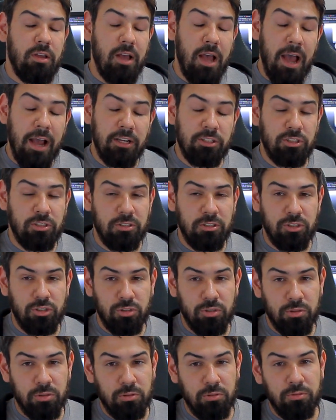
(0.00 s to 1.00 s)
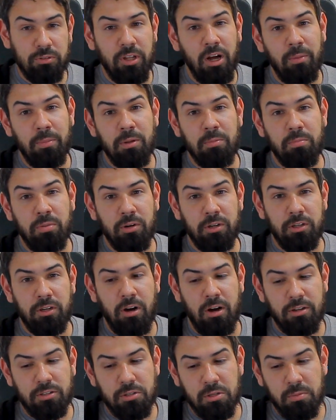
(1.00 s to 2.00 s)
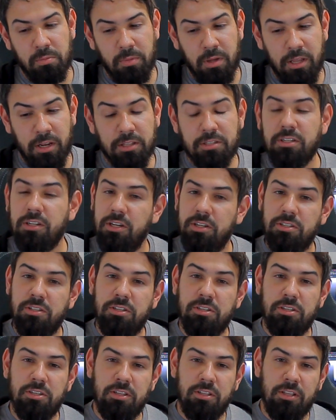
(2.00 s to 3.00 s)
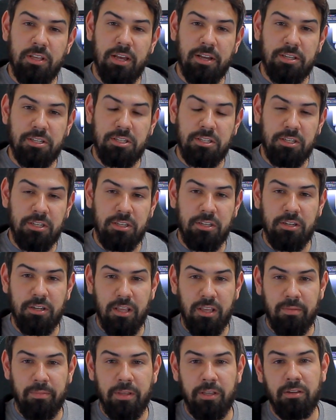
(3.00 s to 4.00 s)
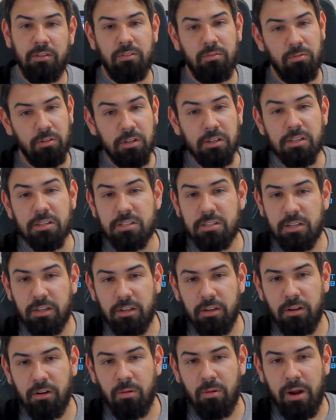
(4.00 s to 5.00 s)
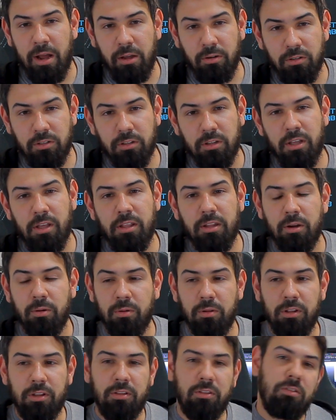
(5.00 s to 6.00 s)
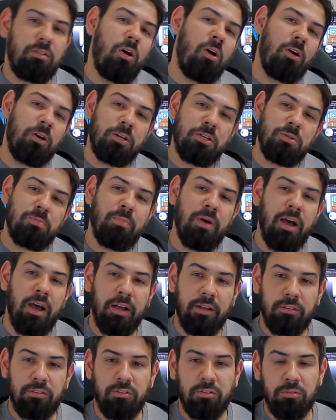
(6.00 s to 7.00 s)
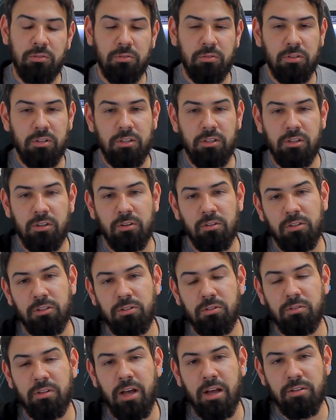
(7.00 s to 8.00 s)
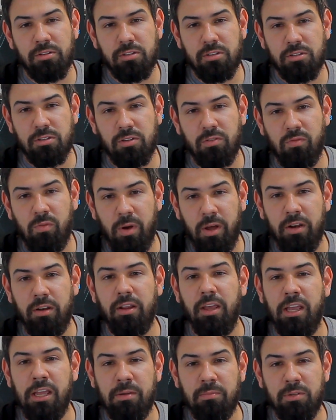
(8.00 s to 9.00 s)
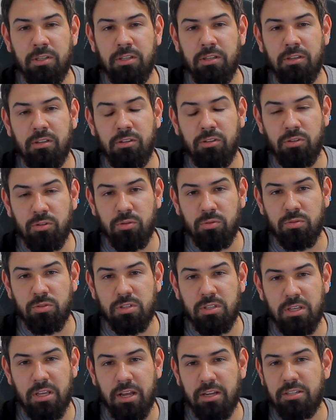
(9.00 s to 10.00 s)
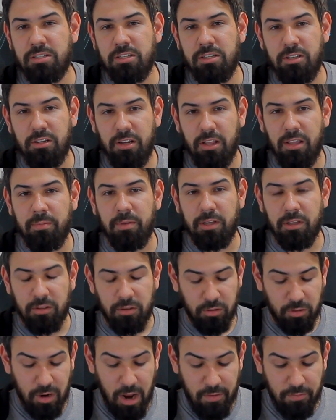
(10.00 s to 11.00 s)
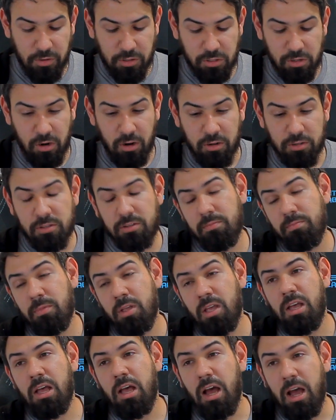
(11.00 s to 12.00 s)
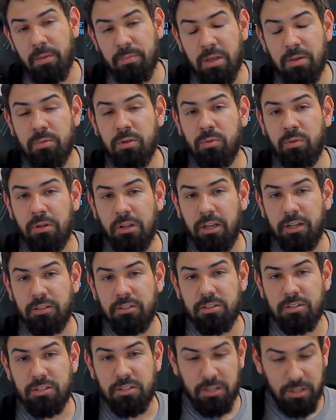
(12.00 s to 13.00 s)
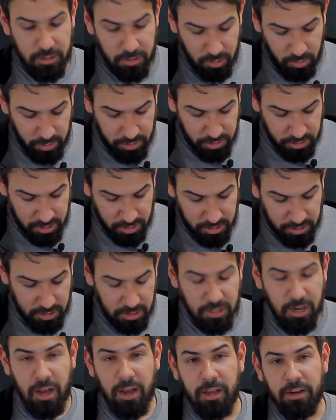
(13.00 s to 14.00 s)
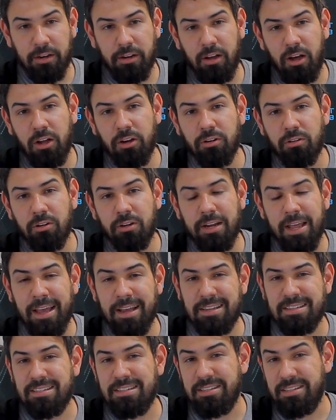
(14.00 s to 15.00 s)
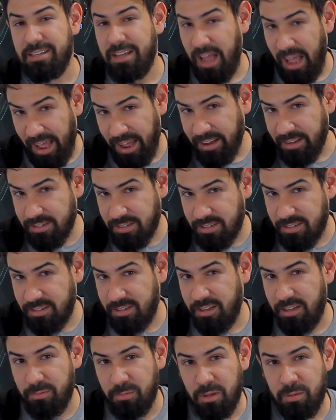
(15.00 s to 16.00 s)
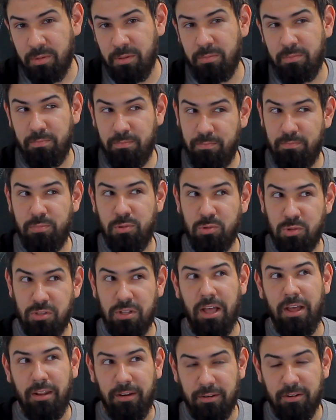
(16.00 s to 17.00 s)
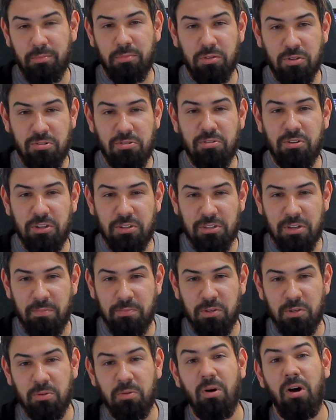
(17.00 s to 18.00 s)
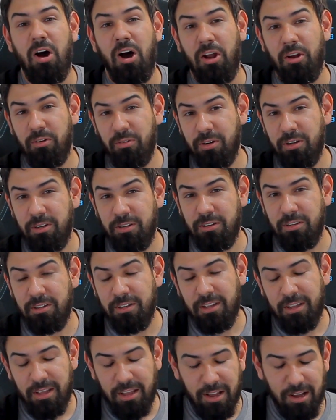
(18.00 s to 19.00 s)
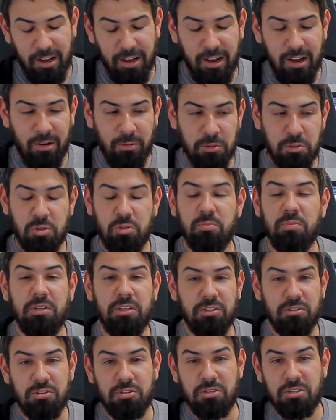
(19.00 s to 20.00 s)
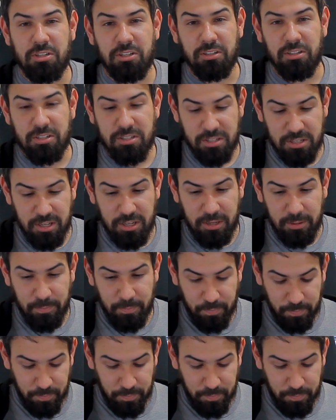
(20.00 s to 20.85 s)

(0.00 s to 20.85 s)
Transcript: actually true, that'll be pretty awesome. And it's nice to see the XT naming really sticking around. That really harks back to the early 2000s of when AMD used the XT naming in their graphics cards. I maybe would like to see, a 6900 XTX and maybe boost that compute units up to 100, which would be interesting to see.